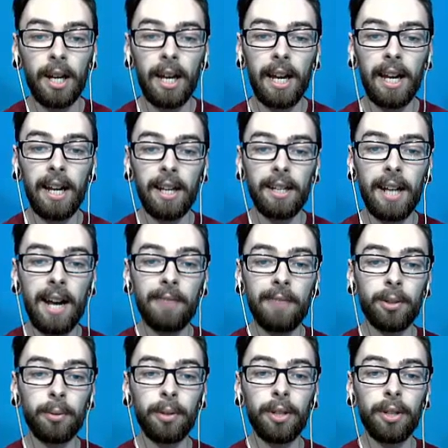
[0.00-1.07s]
And
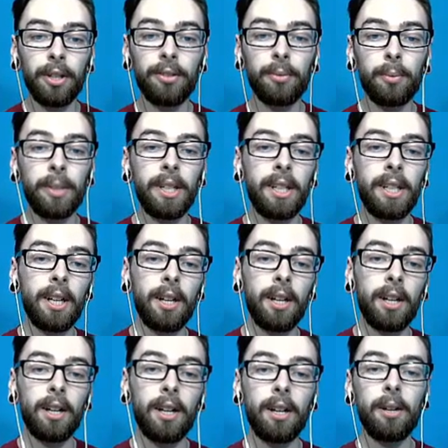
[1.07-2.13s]
afterwards, we
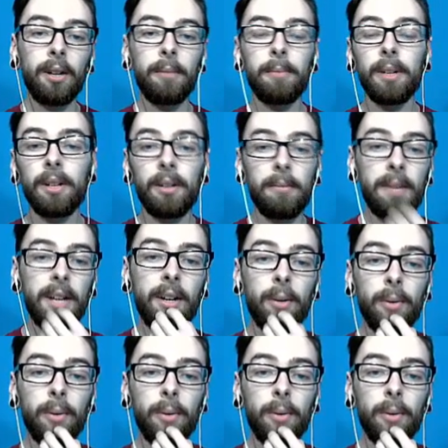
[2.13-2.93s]
um, made our